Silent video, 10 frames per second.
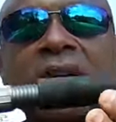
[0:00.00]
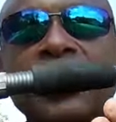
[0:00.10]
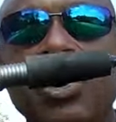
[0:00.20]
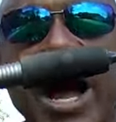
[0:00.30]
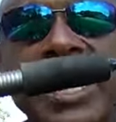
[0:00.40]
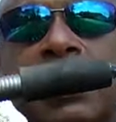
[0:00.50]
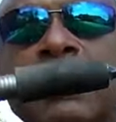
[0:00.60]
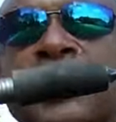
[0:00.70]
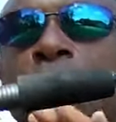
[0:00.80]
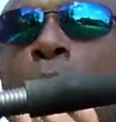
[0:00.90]
your
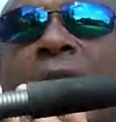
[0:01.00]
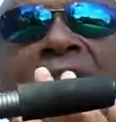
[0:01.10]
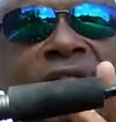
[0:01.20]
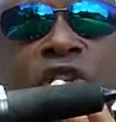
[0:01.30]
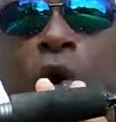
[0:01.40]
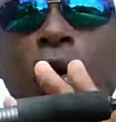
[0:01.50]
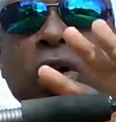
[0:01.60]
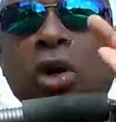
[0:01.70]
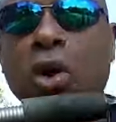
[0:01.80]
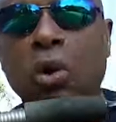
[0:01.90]
items, whatever you order,
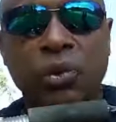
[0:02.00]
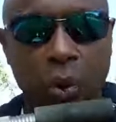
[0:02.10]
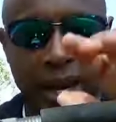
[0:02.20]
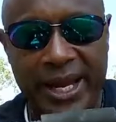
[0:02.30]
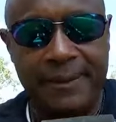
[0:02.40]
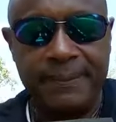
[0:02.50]
are on the way.